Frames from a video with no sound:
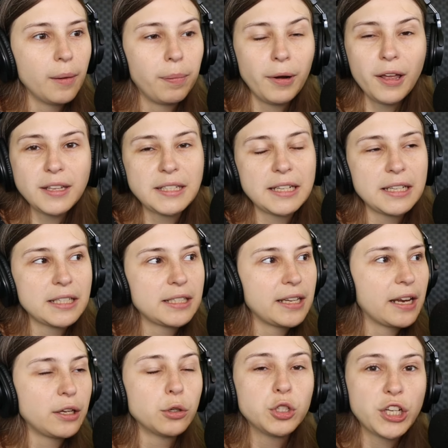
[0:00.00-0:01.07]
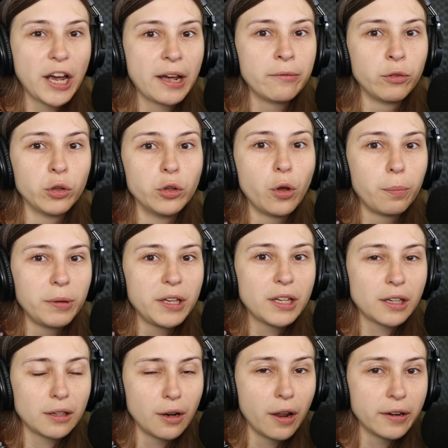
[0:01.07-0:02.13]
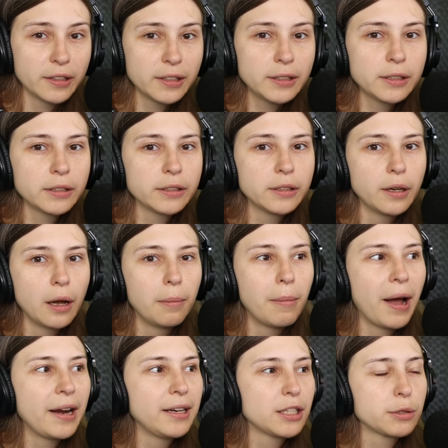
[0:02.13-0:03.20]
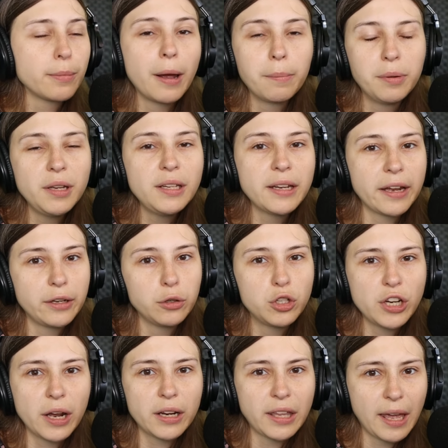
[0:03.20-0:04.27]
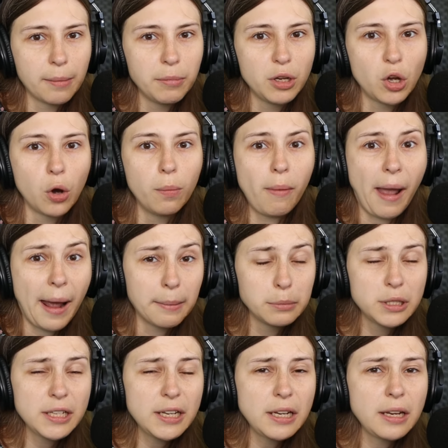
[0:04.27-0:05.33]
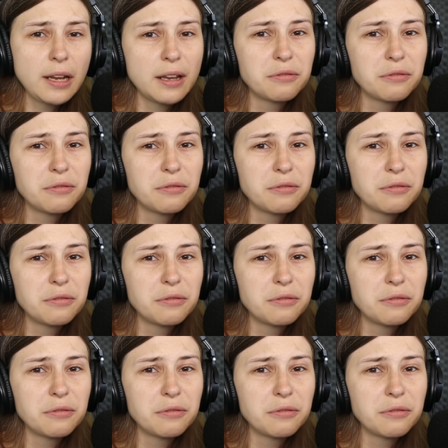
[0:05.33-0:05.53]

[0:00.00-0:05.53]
A plus is that your chat will not be cluttered. A minus might be that your chat can become empty.